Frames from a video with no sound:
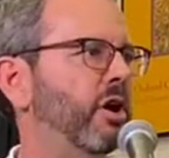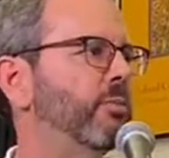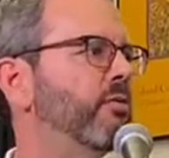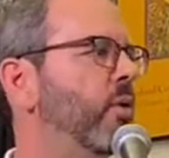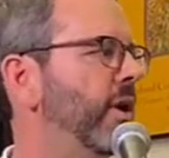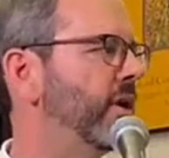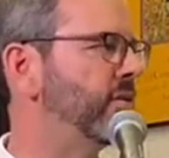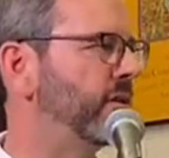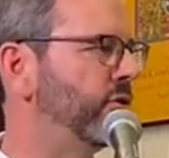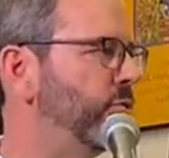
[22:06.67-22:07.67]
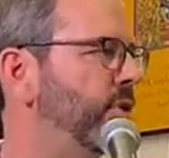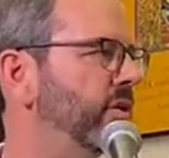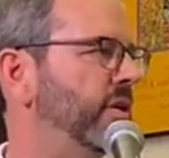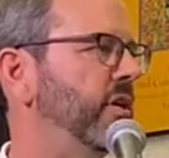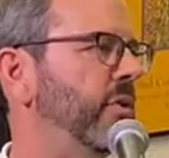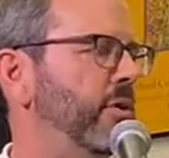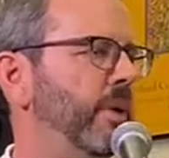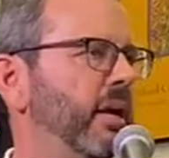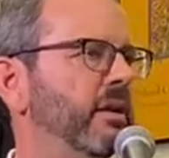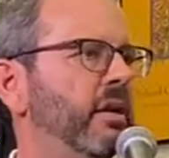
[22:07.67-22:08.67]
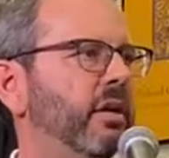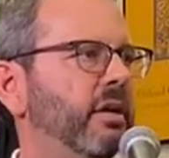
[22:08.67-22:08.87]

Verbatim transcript: Incredible Voyage, the two books that he wrote about,